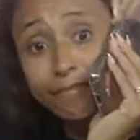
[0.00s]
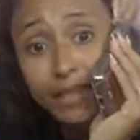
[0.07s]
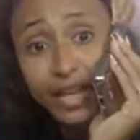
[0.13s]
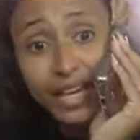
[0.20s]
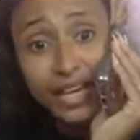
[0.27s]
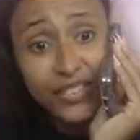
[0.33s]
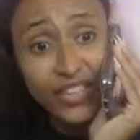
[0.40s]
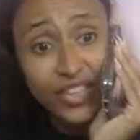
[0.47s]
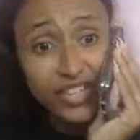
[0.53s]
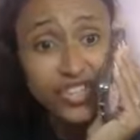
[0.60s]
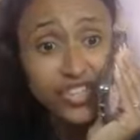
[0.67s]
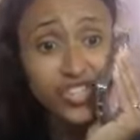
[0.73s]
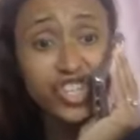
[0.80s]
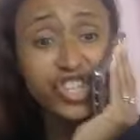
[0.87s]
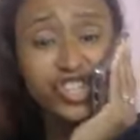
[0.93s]
in
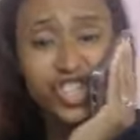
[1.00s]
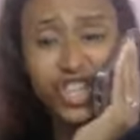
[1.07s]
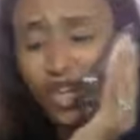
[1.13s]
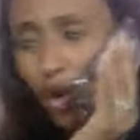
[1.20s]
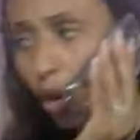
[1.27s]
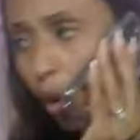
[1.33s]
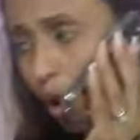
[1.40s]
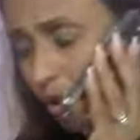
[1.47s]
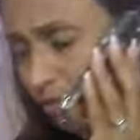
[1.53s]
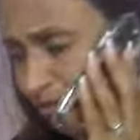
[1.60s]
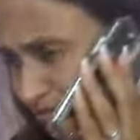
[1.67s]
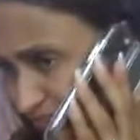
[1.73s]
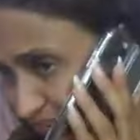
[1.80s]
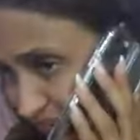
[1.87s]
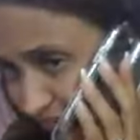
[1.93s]
this season, Lord.
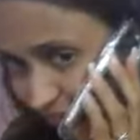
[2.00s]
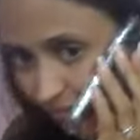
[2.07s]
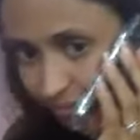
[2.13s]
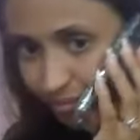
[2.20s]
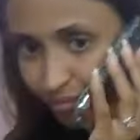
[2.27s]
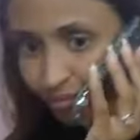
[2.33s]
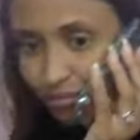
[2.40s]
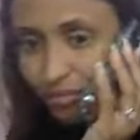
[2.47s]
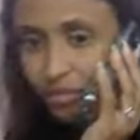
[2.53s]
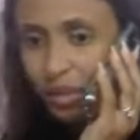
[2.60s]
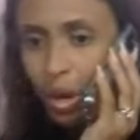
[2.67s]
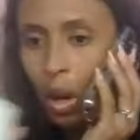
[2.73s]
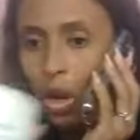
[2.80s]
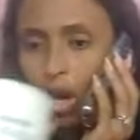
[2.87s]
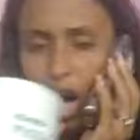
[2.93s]

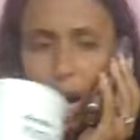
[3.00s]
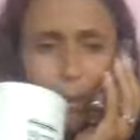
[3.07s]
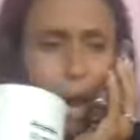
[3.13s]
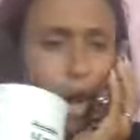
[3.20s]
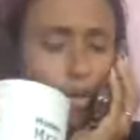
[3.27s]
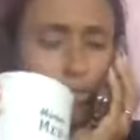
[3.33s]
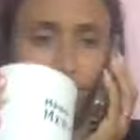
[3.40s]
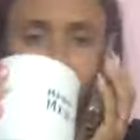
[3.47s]
Come on.